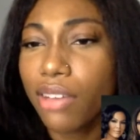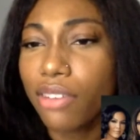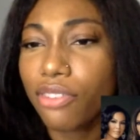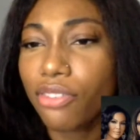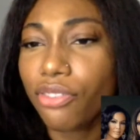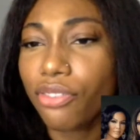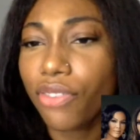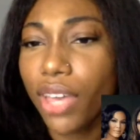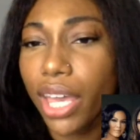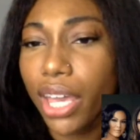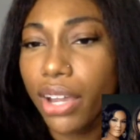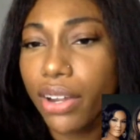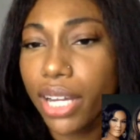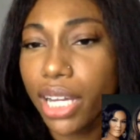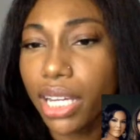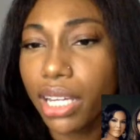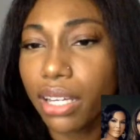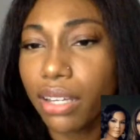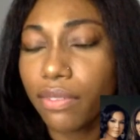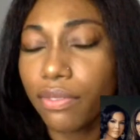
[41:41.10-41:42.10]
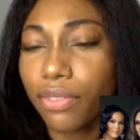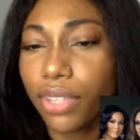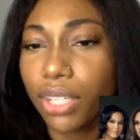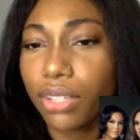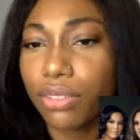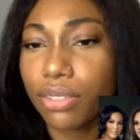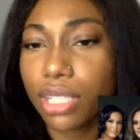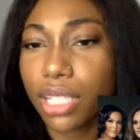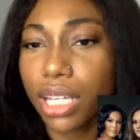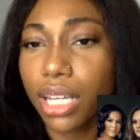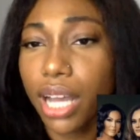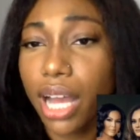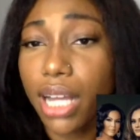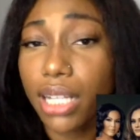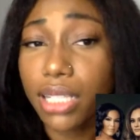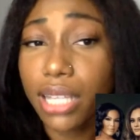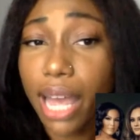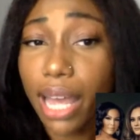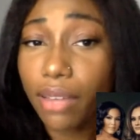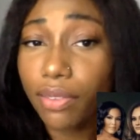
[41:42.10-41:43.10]
Very confusing.
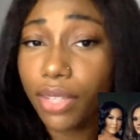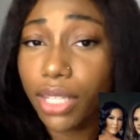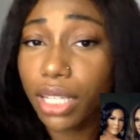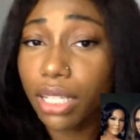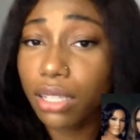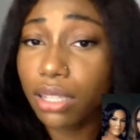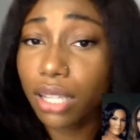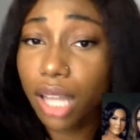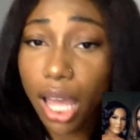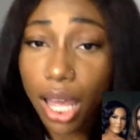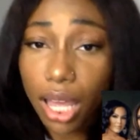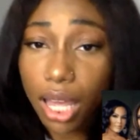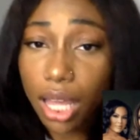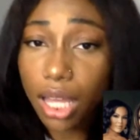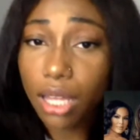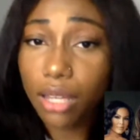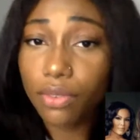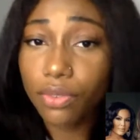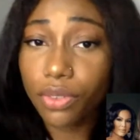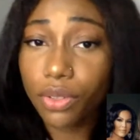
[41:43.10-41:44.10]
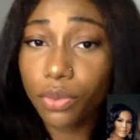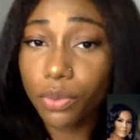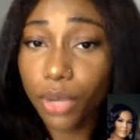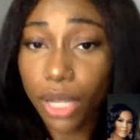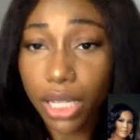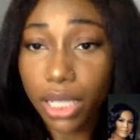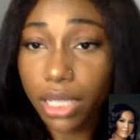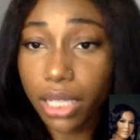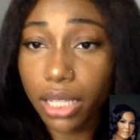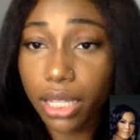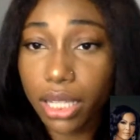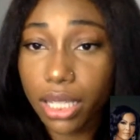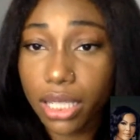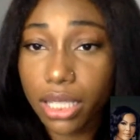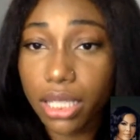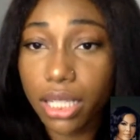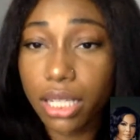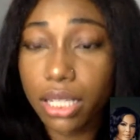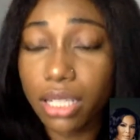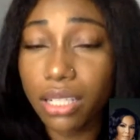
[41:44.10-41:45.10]
Octavia loved Wendy
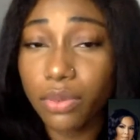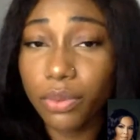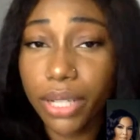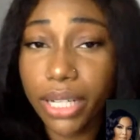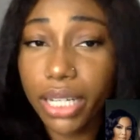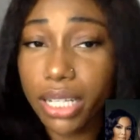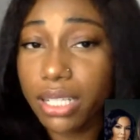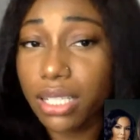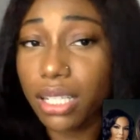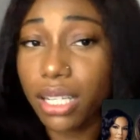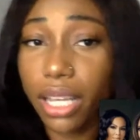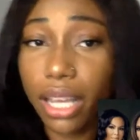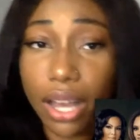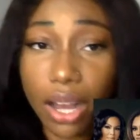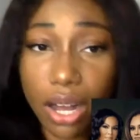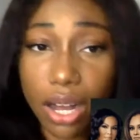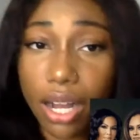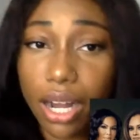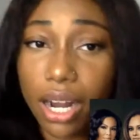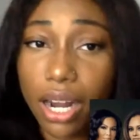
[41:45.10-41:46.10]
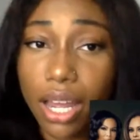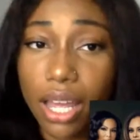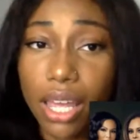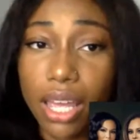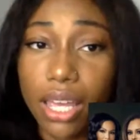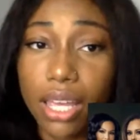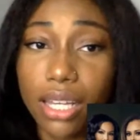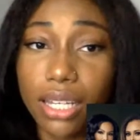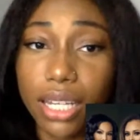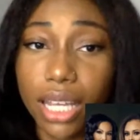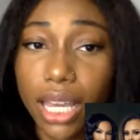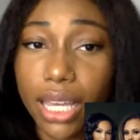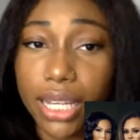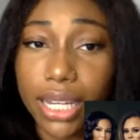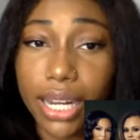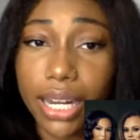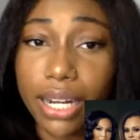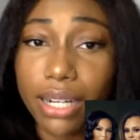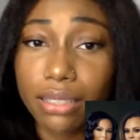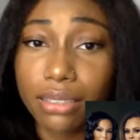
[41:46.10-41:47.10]
this season, whereas DR
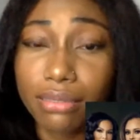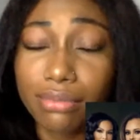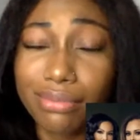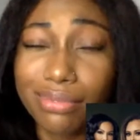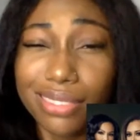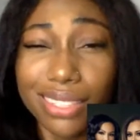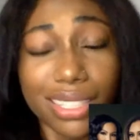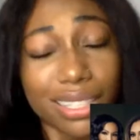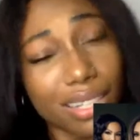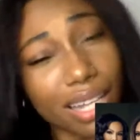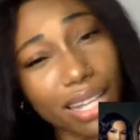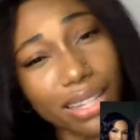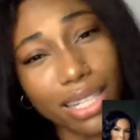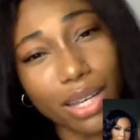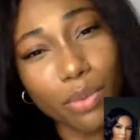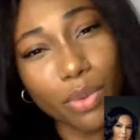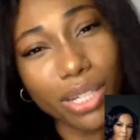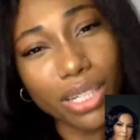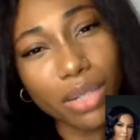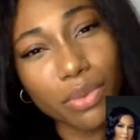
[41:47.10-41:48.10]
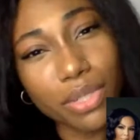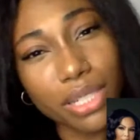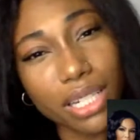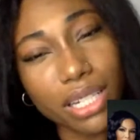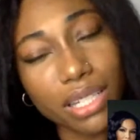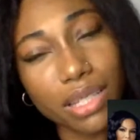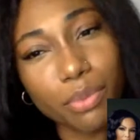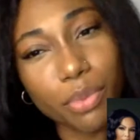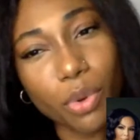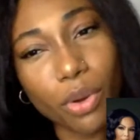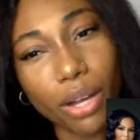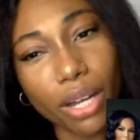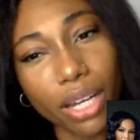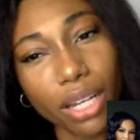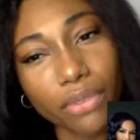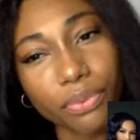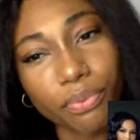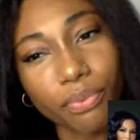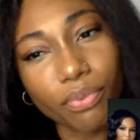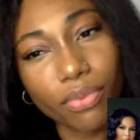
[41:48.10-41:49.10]
thought that Wendy was
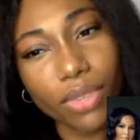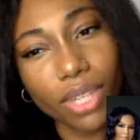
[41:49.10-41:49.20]
disappointing.